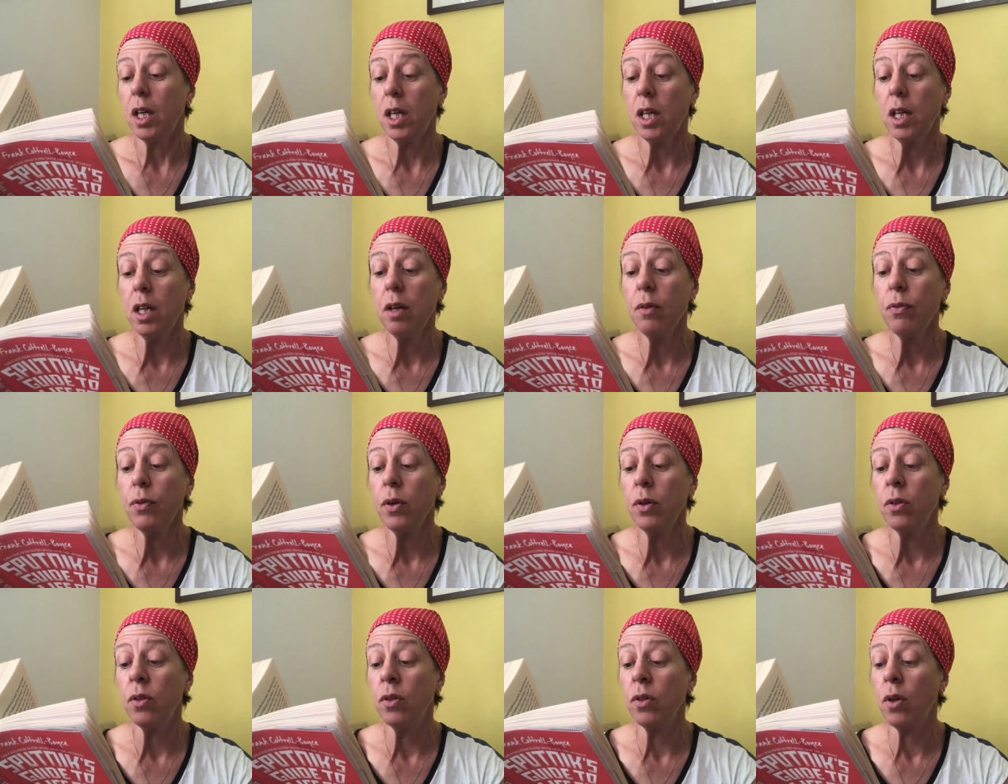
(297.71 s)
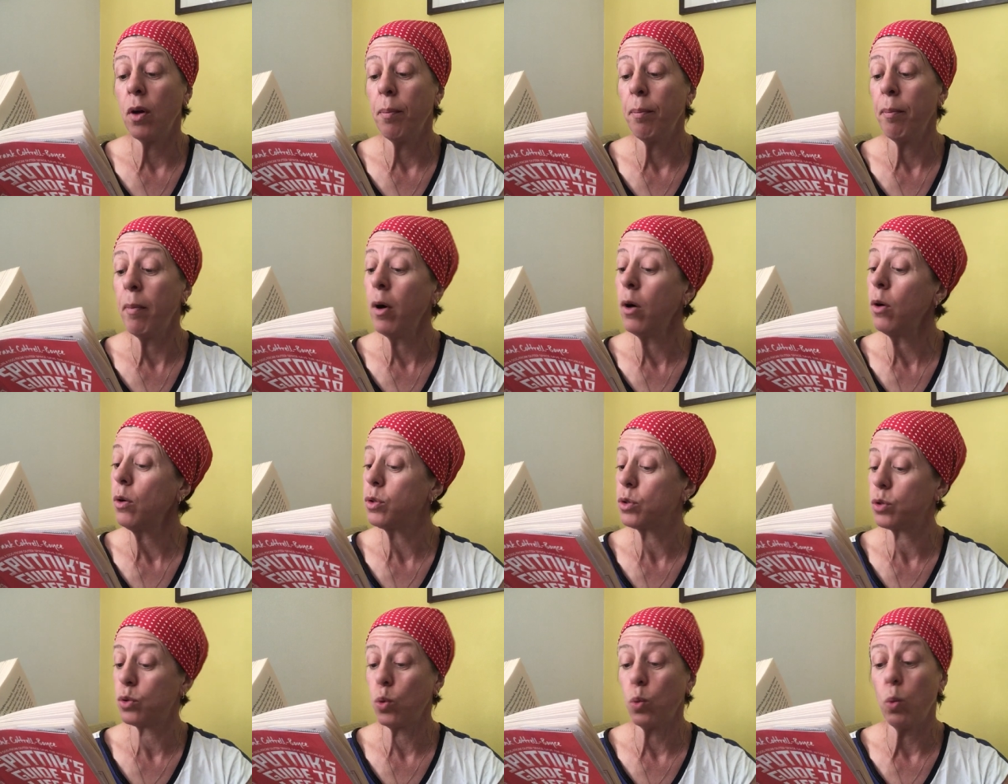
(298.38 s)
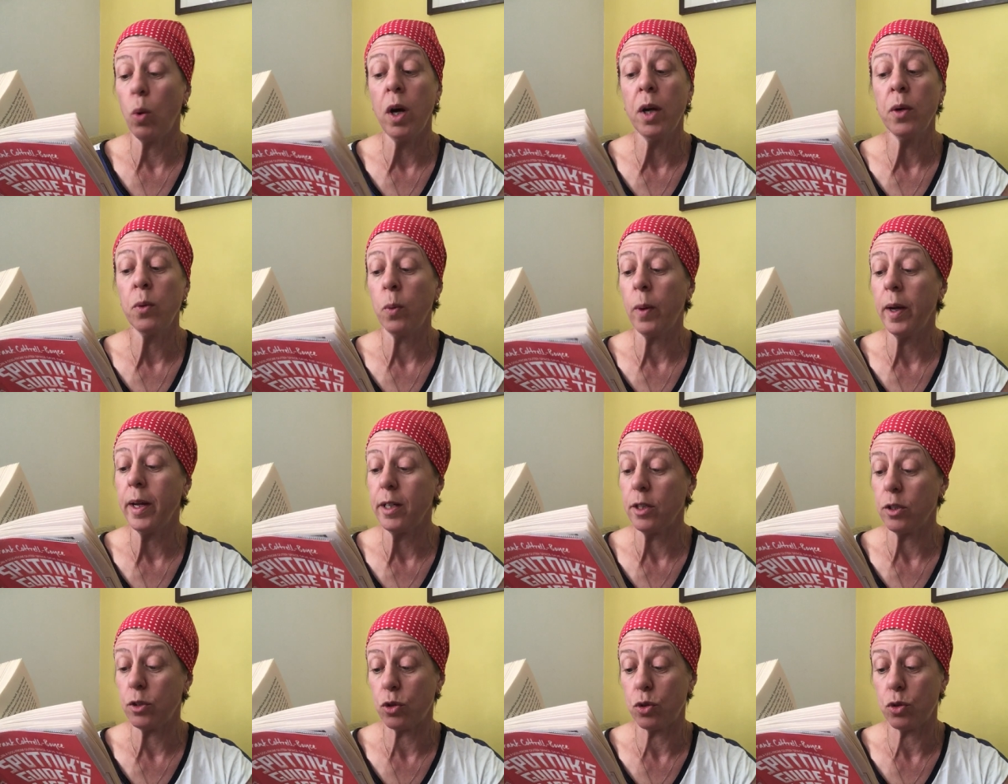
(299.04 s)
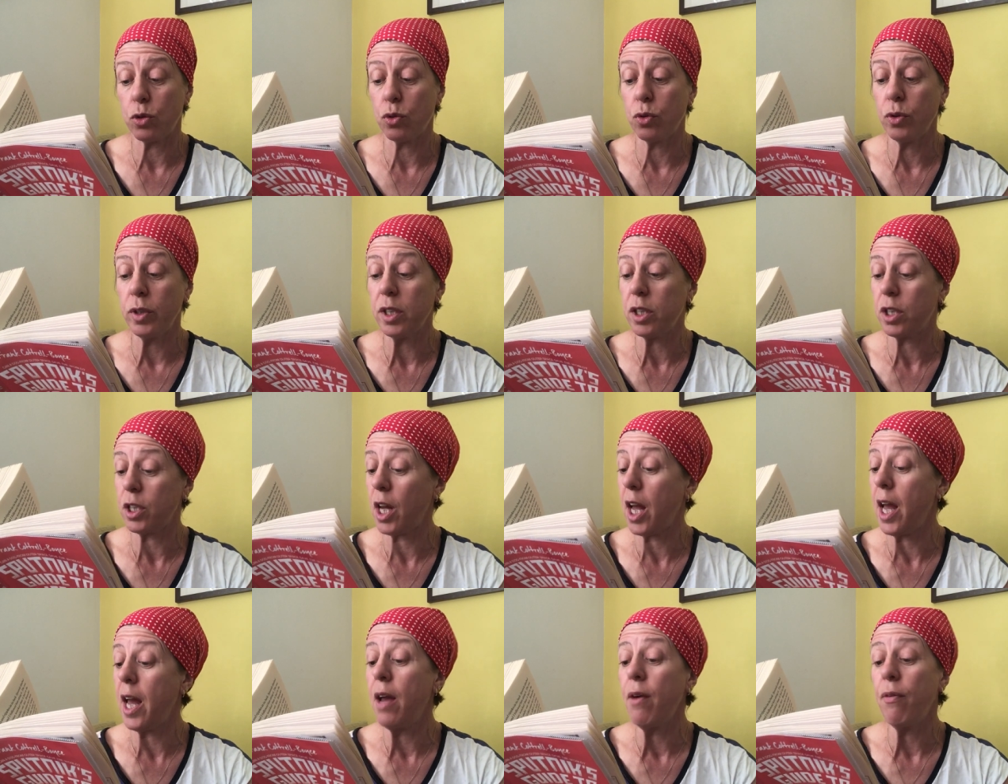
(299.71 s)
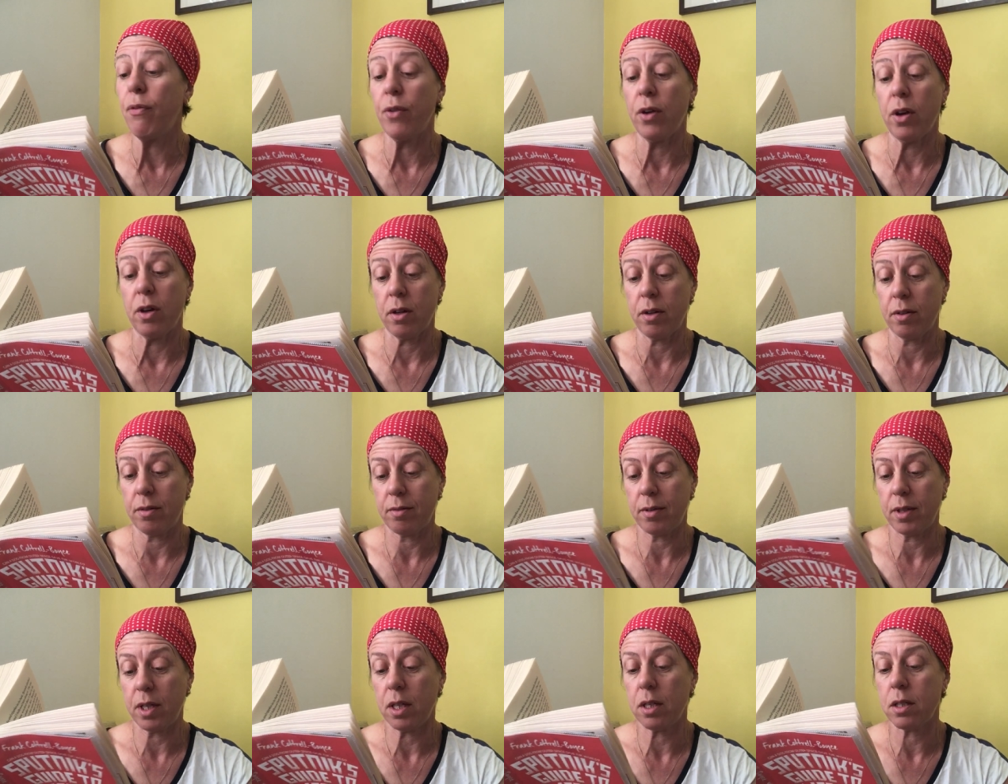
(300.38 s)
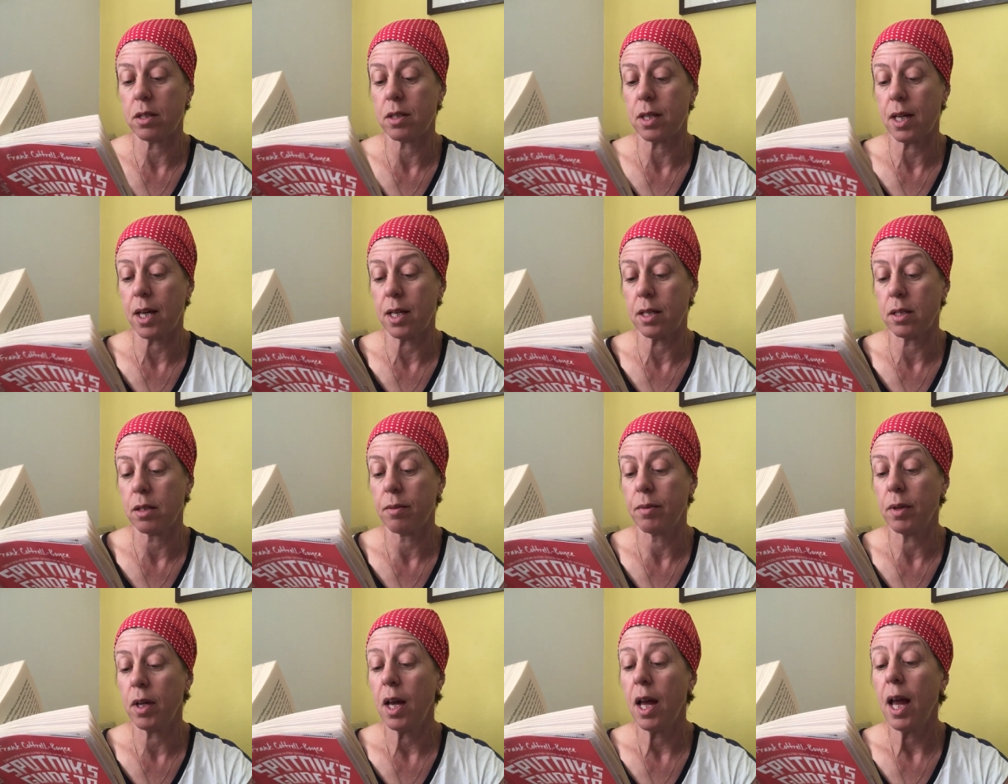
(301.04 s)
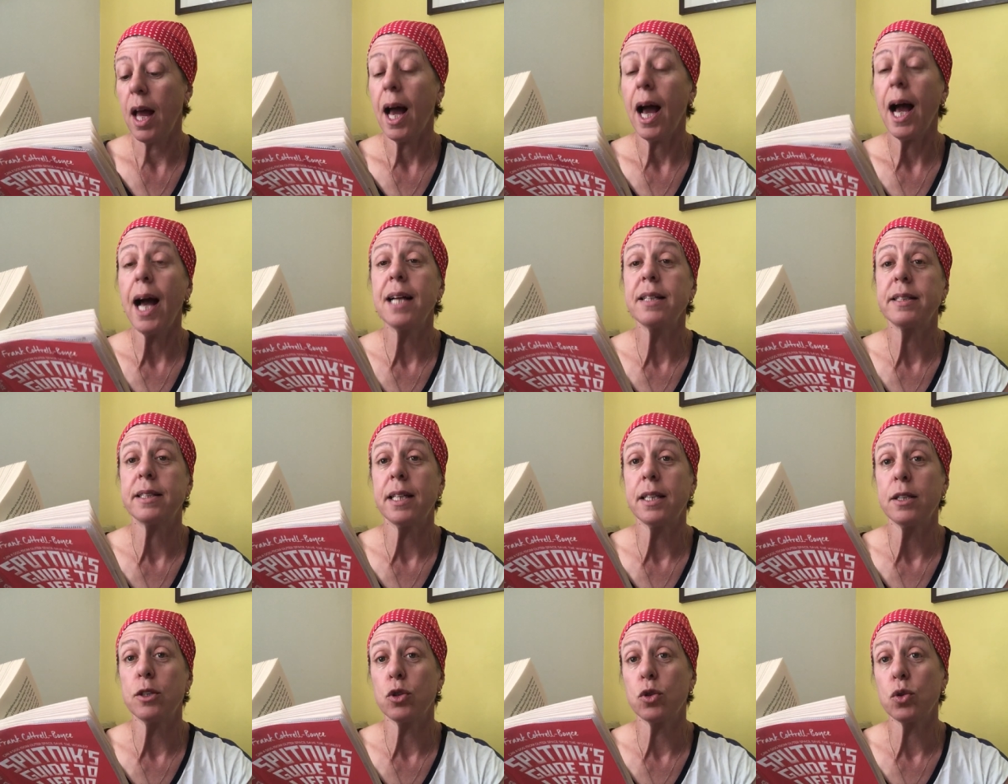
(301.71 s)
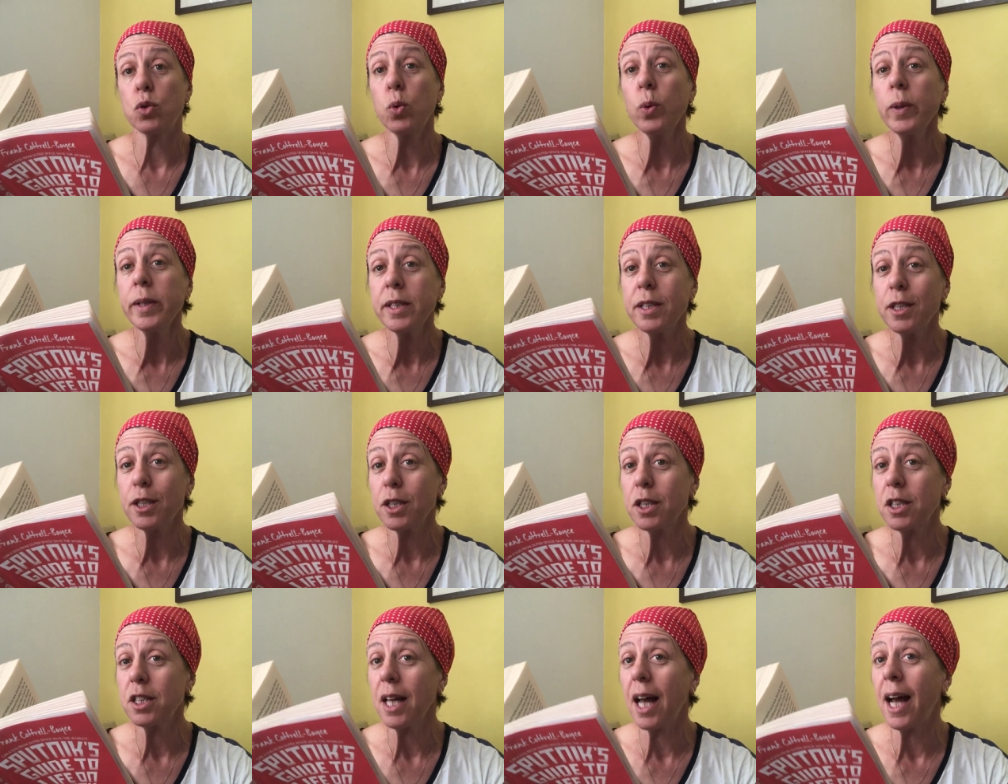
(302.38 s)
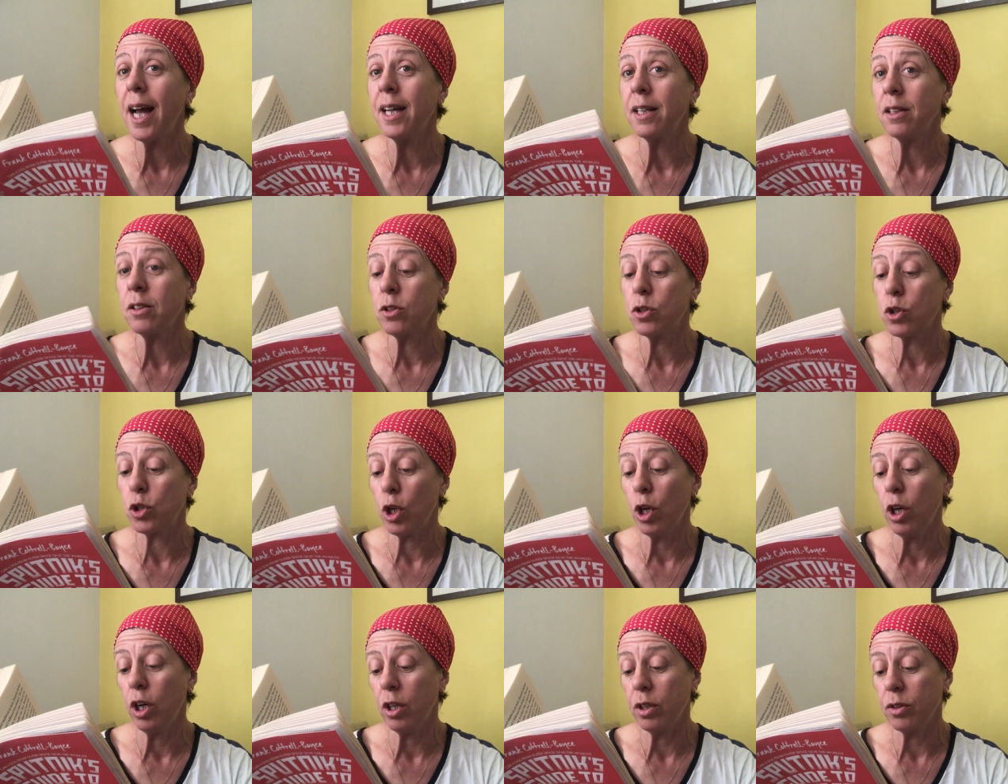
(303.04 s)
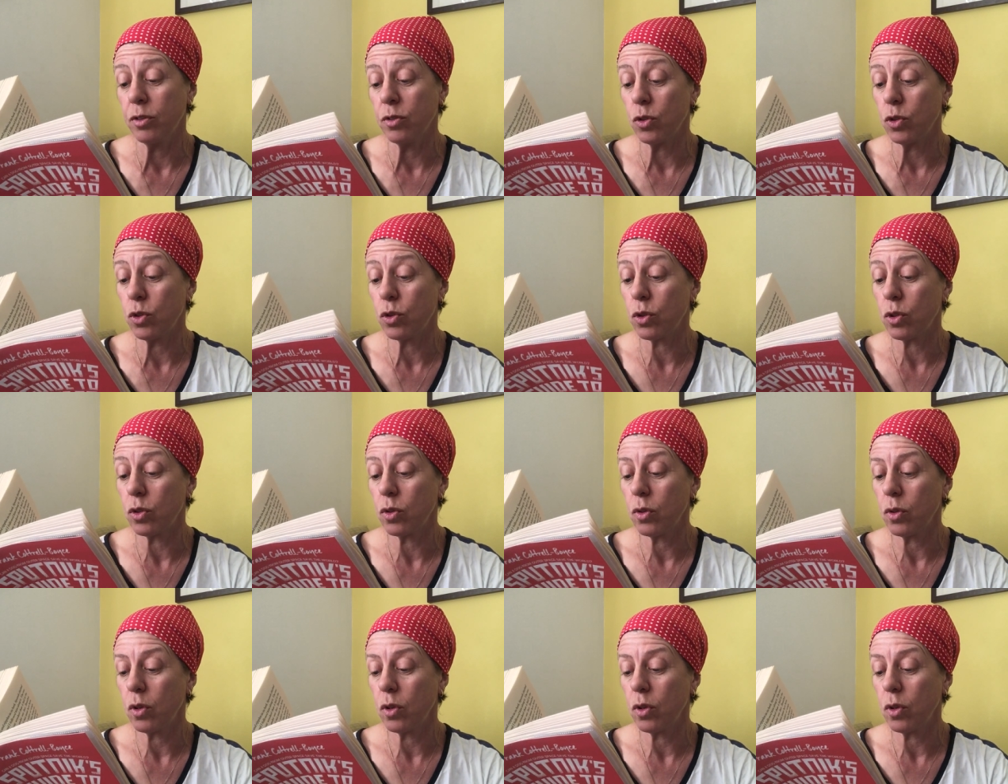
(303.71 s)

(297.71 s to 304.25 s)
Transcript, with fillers: Even the most one-way street ever, he said has its twists and turns.